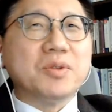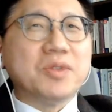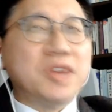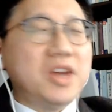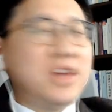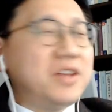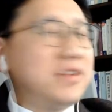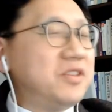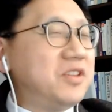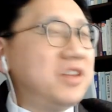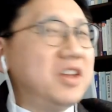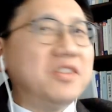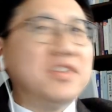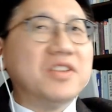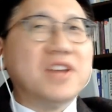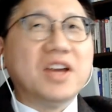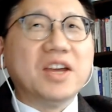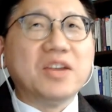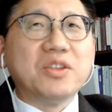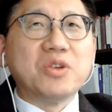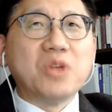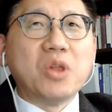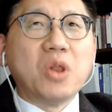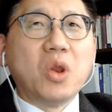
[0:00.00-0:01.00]
has
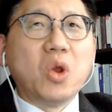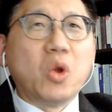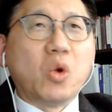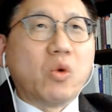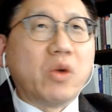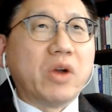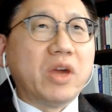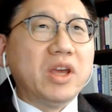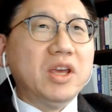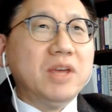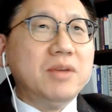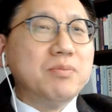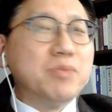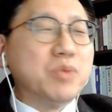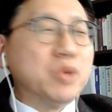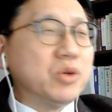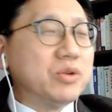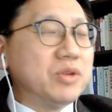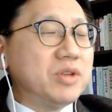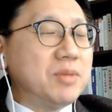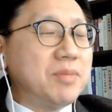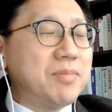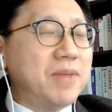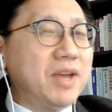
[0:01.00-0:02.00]
decided to lower import
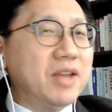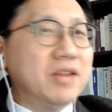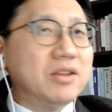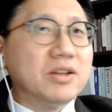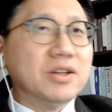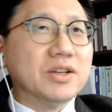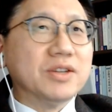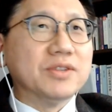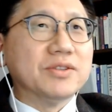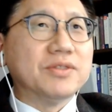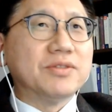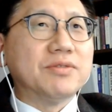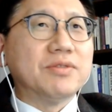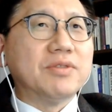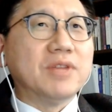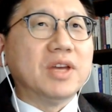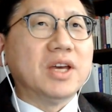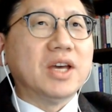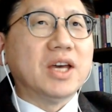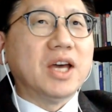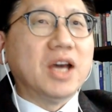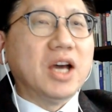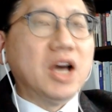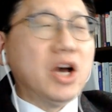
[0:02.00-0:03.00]
dependence
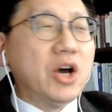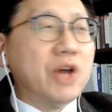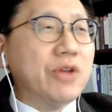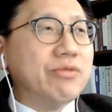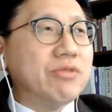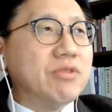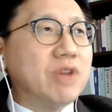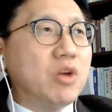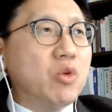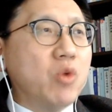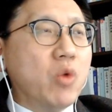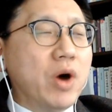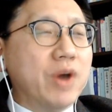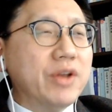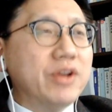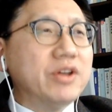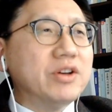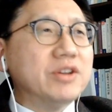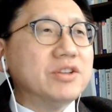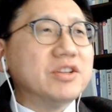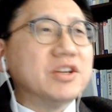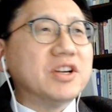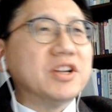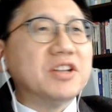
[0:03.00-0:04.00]
on
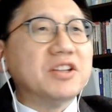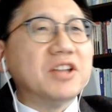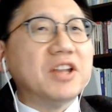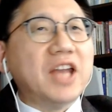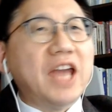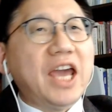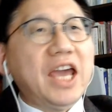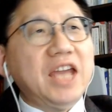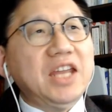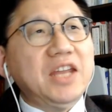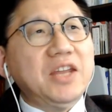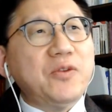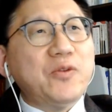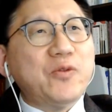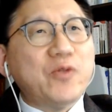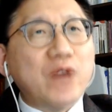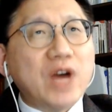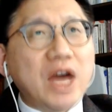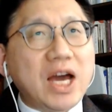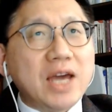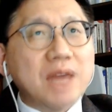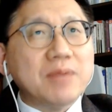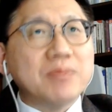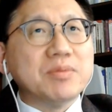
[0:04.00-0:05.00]

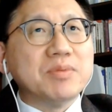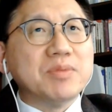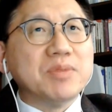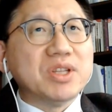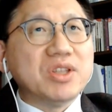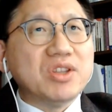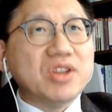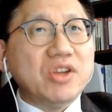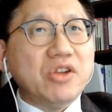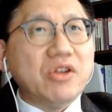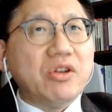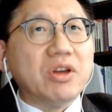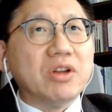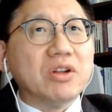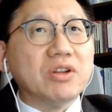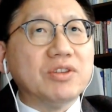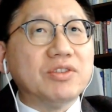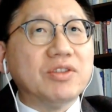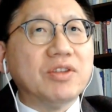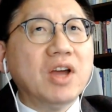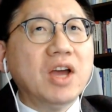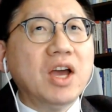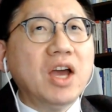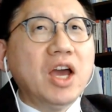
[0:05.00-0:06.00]
185 materials